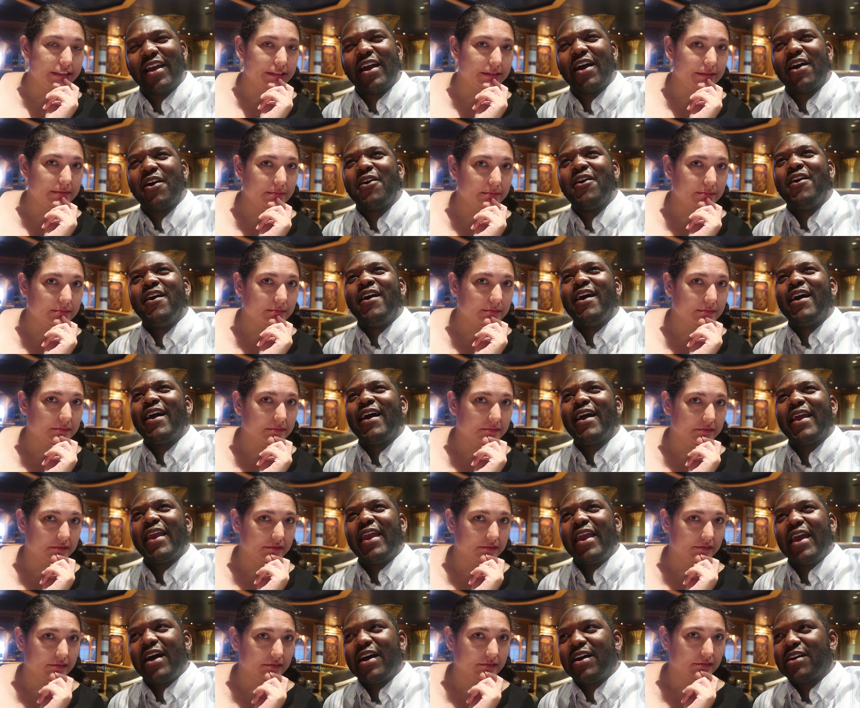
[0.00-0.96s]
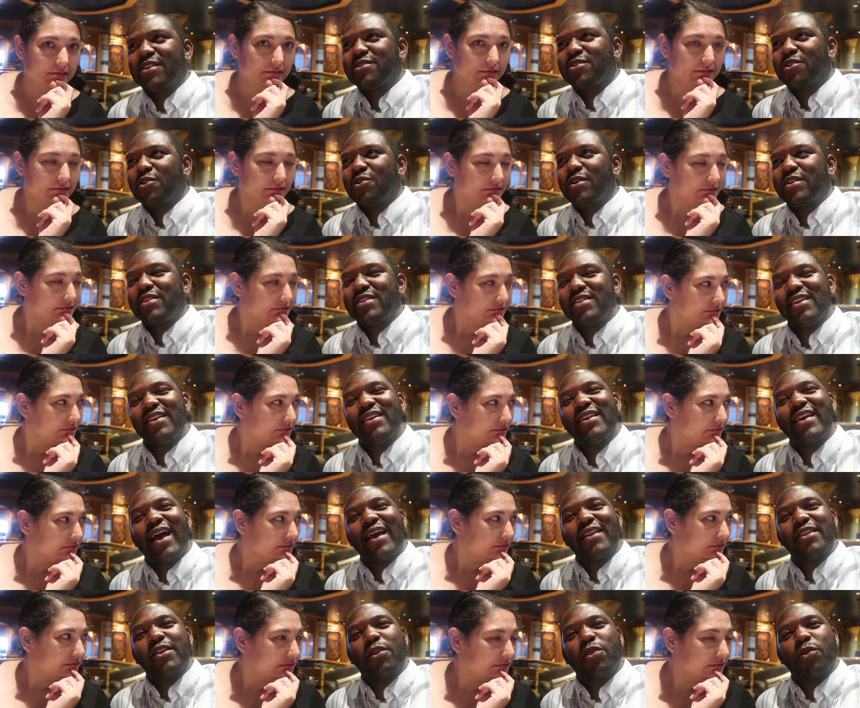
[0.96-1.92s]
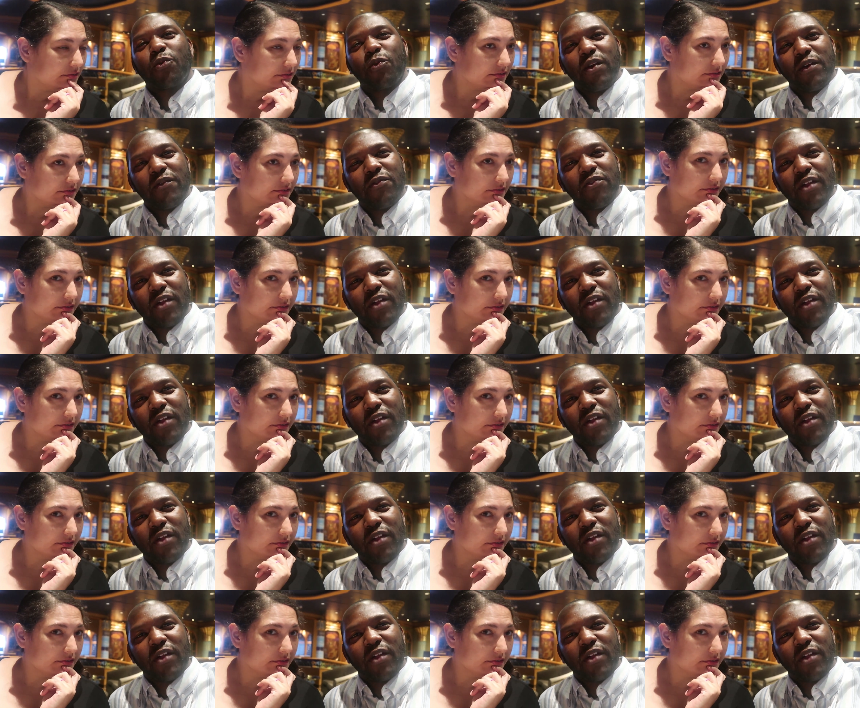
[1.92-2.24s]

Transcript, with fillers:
Speaker 1: Now. Yeah, so it, it, had the three